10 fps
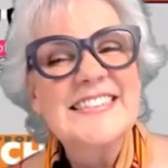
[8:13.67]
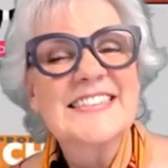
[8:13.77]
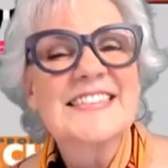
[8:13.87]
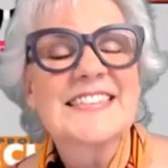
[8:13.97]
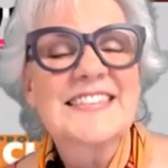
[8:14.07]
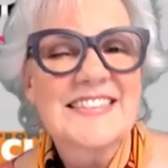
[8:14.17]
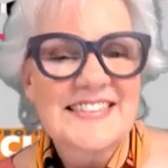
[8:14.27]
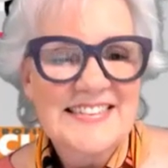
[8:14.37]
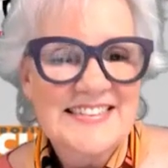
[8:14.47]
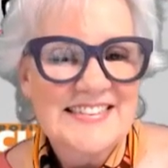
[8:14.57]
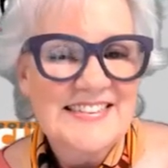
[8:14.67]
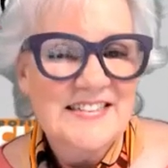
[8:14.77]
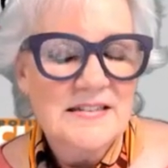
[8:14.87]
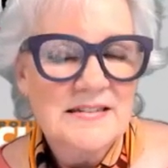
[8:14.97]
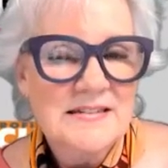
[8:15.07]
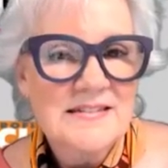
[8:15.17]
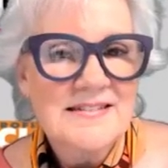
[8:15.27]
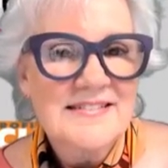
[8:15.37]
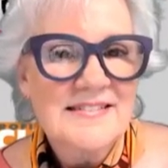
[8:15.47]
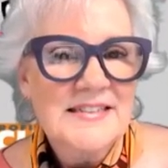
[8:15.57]

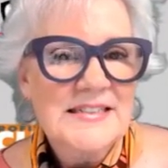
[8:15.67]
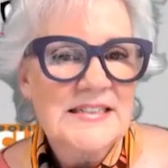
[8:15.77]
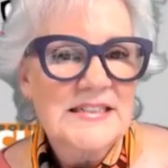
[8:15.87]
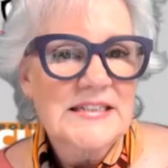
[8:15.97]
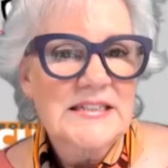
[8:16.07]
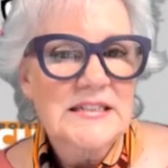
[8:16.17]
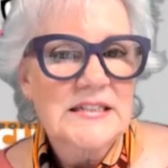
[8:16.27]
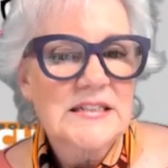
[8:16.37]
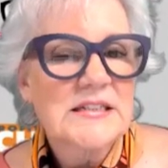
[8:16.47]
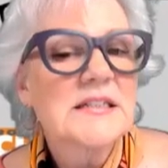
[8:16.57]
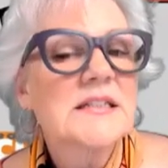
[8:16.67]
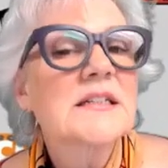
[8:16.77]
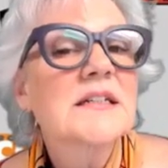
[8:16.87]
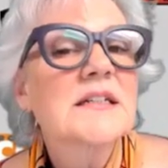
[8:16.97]
No words are spoken by the person on screen.